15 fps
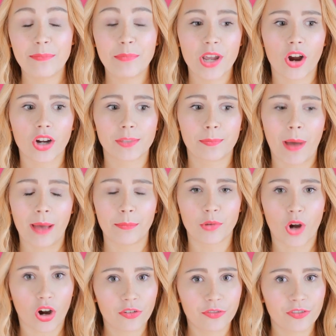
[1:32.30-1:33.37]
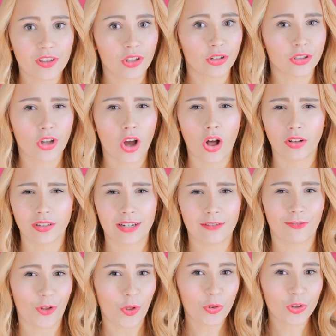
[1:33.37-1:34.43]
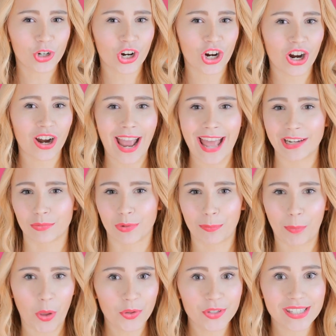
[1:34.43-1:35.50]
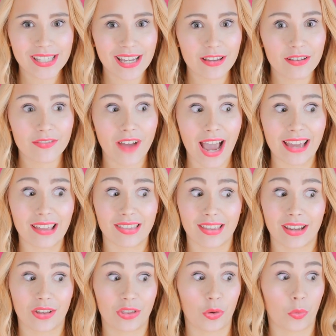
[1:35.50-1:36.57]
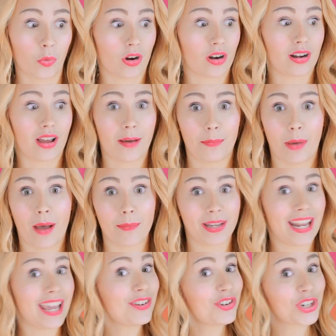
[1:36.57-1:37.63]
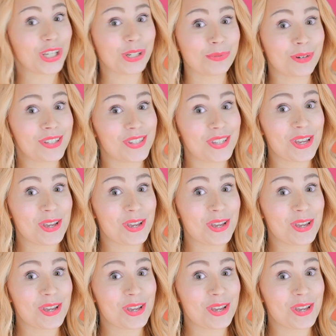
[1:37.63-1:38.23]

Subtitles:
NPR's Bob Garfield called it vulgar and repulsive. I think the word abomination was